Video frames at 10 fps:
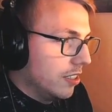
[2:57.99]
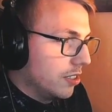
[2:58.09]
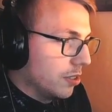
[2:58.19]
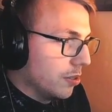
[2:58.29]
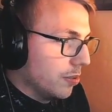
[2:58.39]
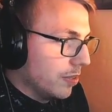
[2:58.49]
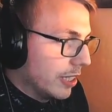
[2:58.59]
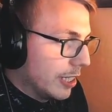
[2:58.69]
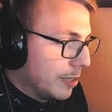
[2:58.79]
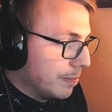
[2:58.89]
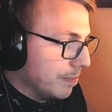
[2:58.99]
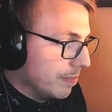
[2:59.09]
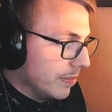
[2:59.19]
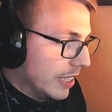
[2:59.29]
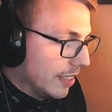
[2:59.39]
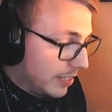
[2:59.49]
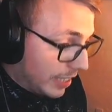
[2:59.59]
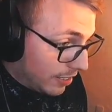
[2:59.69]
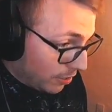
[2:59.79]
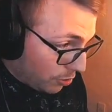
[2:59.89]
So yeah,
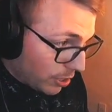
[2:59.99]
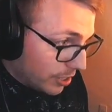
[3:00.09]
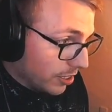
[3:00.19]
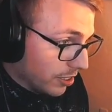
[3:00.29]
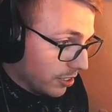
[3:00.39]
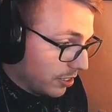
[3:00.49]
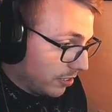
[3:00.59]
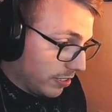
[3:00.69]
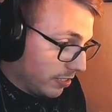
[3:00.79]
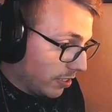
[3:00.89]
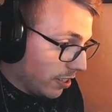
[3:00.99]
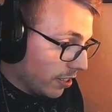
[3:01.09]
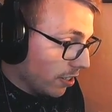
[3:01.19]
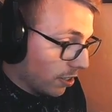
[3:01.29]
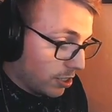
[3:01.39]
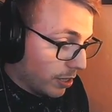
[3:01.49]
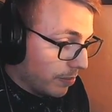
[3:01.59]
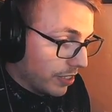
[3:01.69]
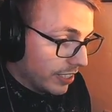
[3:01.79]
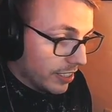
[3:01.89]
getting the treasures unlocks something.